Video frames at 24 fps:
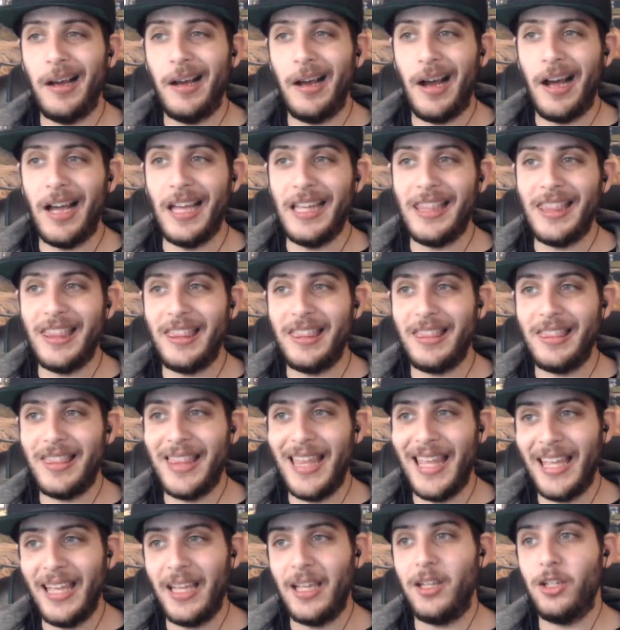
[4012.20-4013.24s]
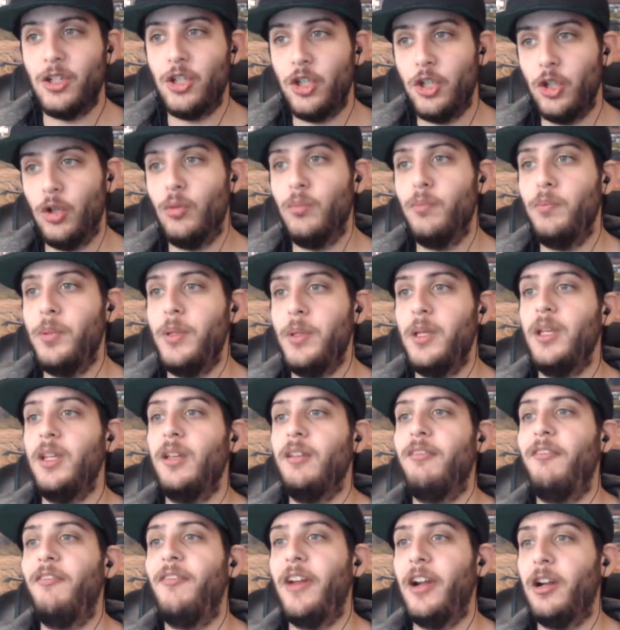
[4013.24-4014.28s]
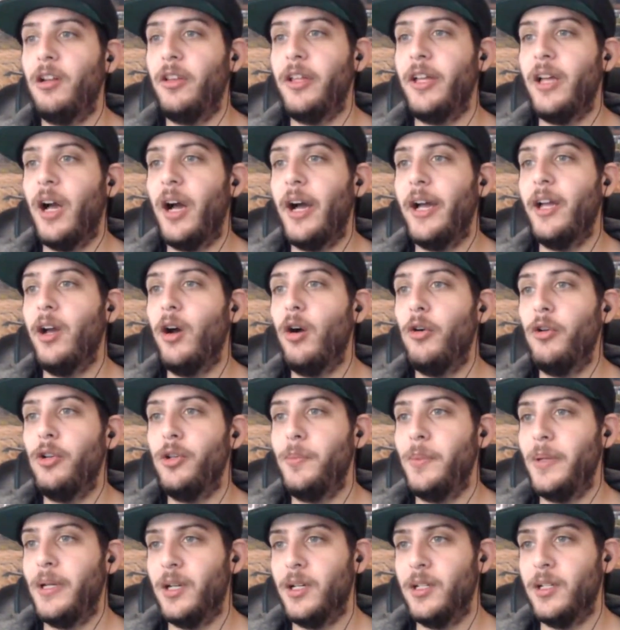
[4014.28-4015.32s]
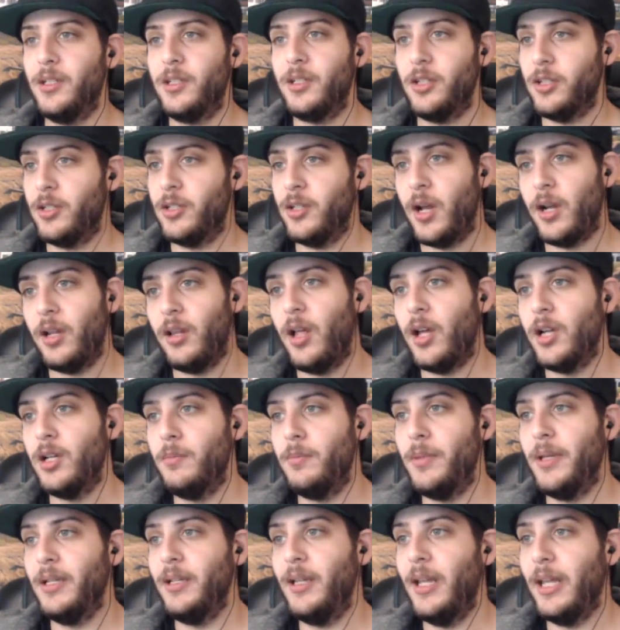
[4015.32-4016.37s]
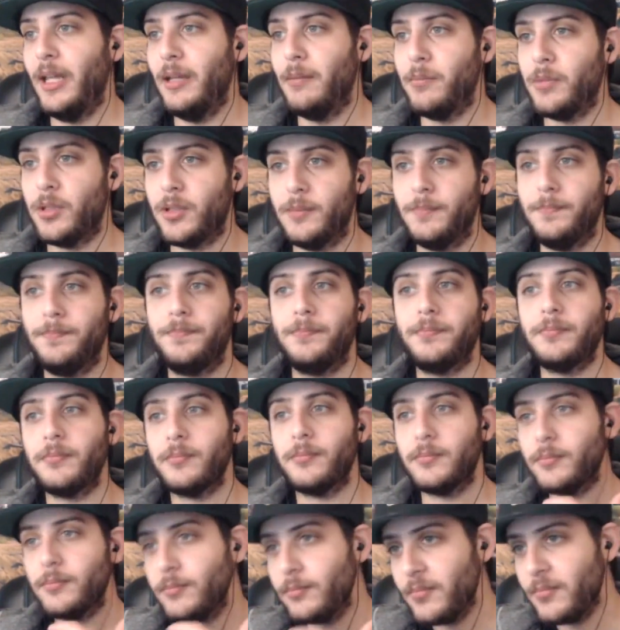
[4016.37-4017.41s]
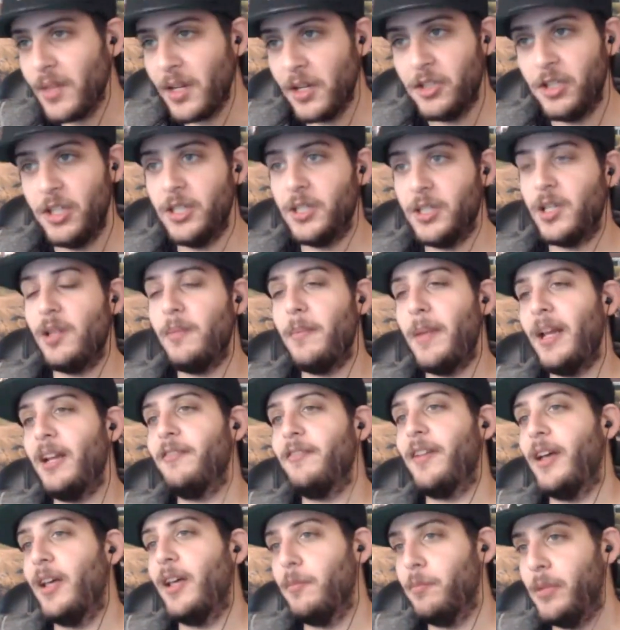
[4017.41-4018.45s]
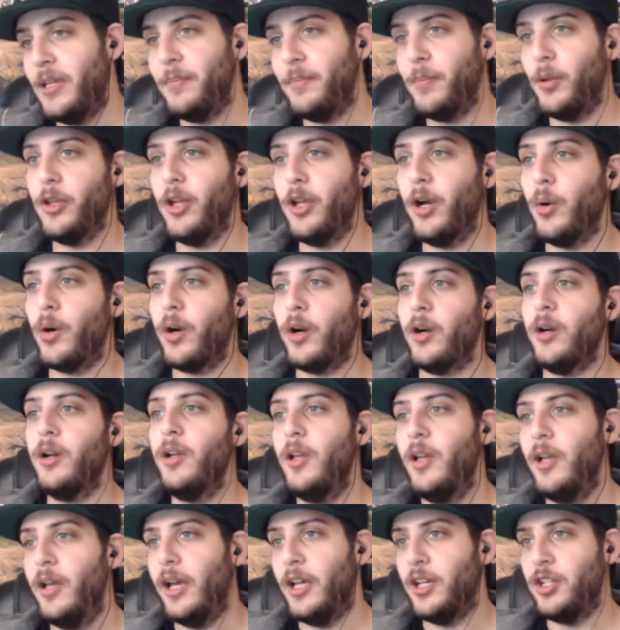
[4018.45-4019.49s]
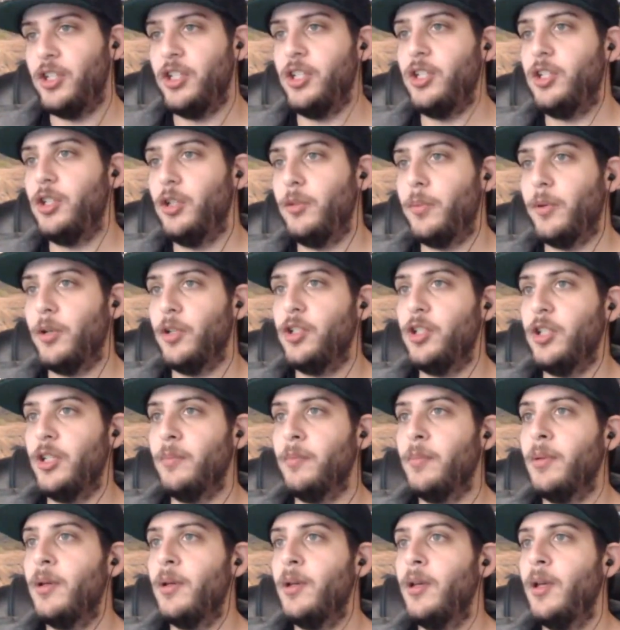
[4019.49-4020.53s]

I think she'll be fairly high owned because there's not a lot of big names. She's in the main event. People know her, and she's super cheap.